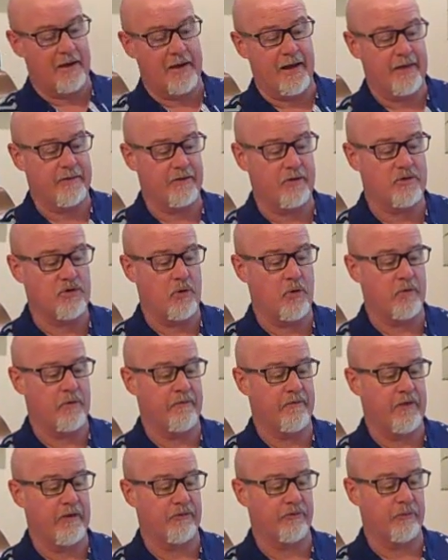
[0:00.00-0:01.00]
I like the tone
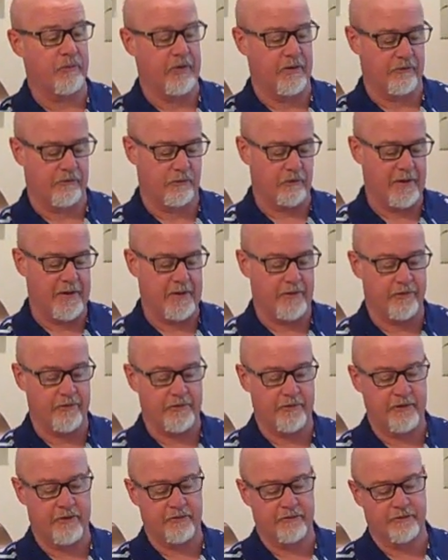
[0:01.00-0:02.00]
of this one as well.
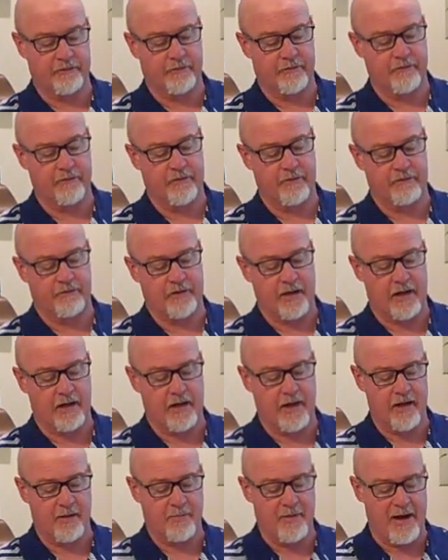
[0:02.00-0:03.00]
It's it's got a
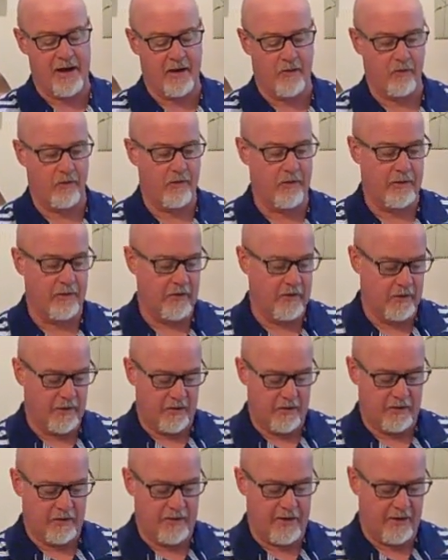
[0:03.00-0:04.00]
lot of power.
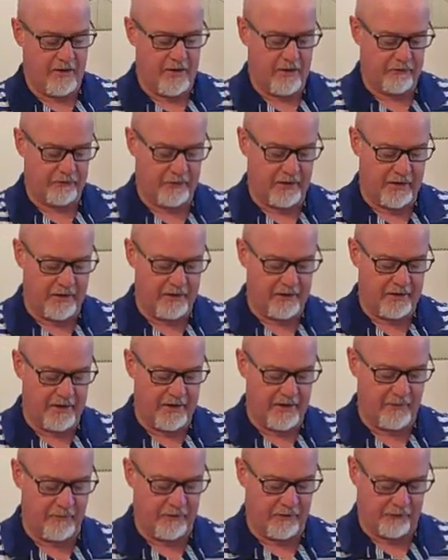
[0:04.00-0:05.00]
Now it has a lot of
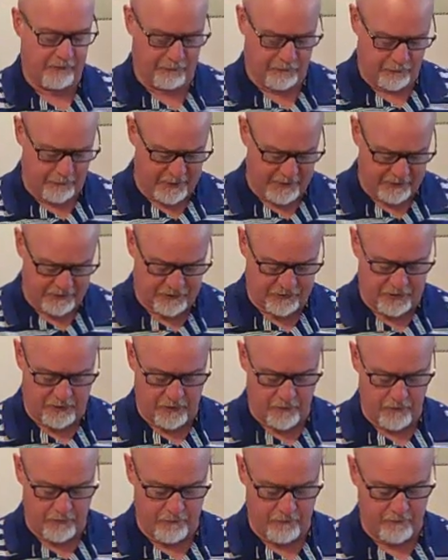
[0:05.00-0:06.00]
depth. It's a rich
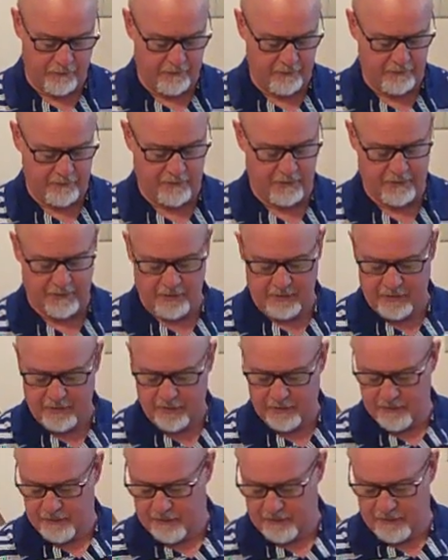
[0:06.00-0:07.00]
tone.
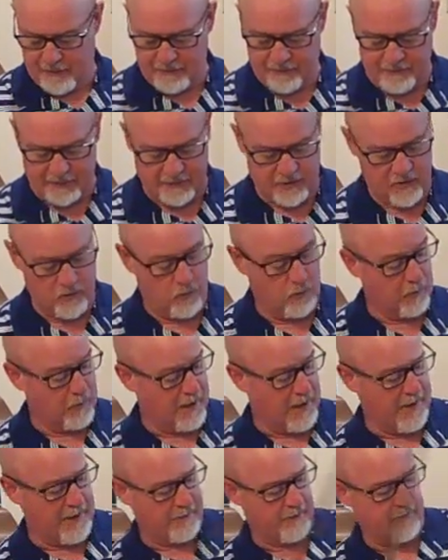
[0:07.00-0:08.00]
I think you will
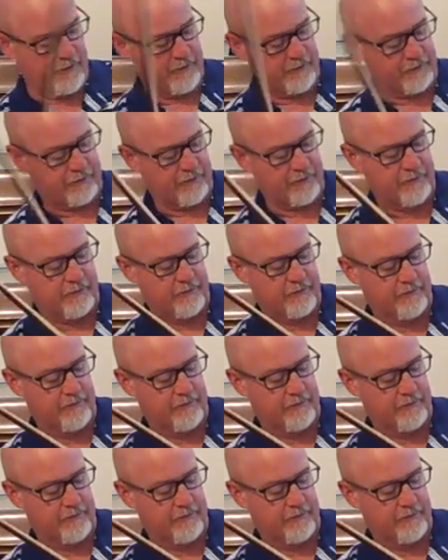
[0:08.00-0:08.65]
like this.